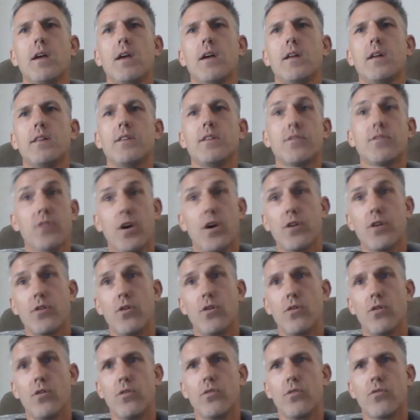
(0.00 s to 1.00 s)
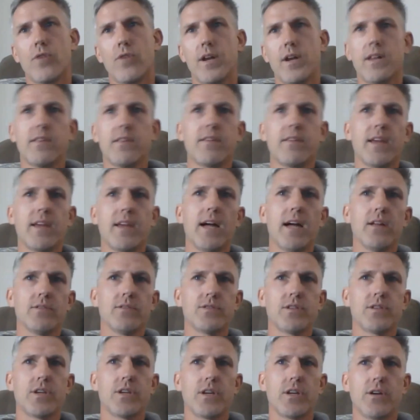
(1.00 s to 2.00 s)
the tunnel or anything else,
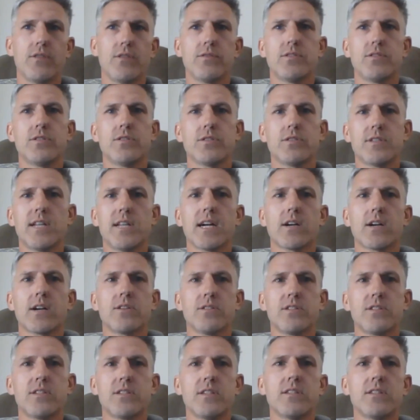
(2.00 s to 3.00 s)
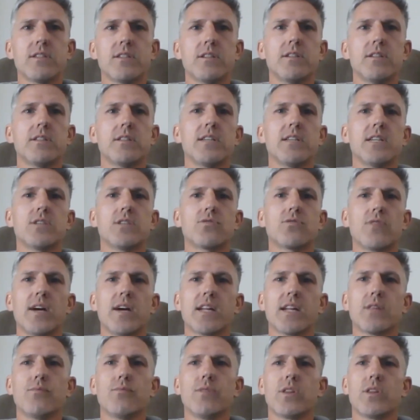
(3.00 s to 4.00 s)
it's just that consistent
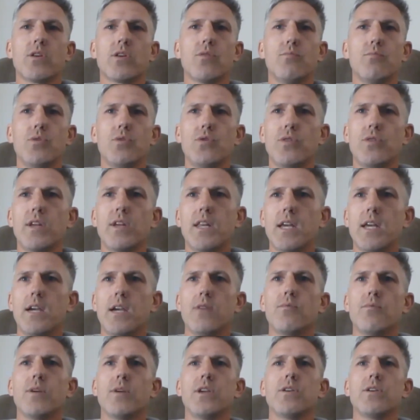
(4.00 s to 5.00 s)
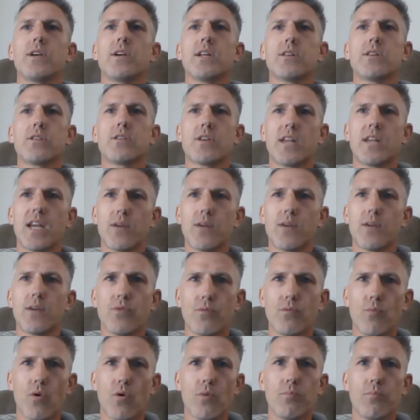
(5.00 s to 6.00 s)
interacting with the community where you get to connect with
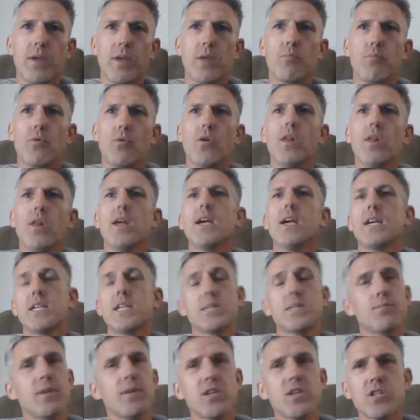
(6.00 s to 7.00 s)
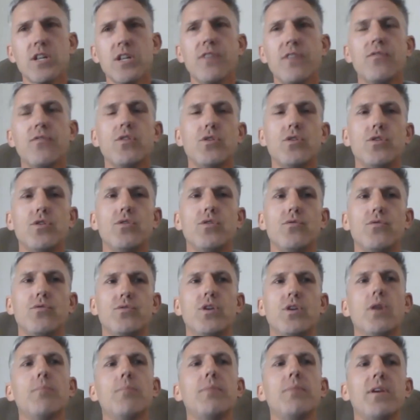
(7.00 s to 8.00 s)
more people, especially if you're new.
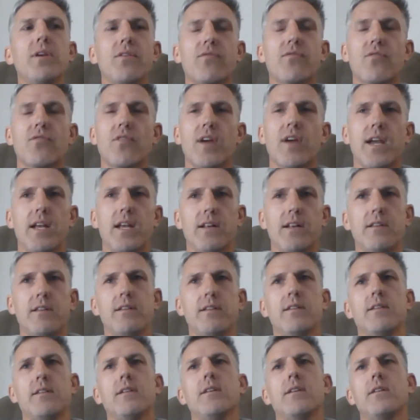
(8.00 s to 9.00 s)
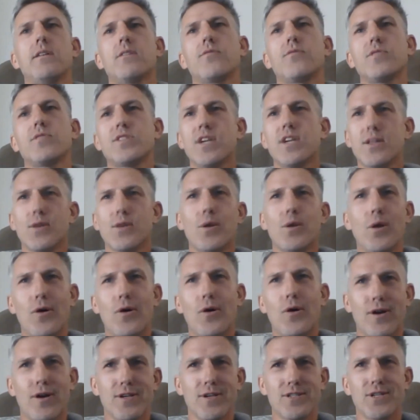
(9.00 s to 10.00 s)
Don't be afraid. Reach out to
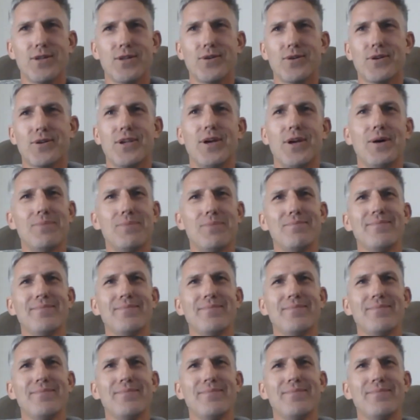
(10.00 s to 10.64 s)
Laura. She'll hook you up.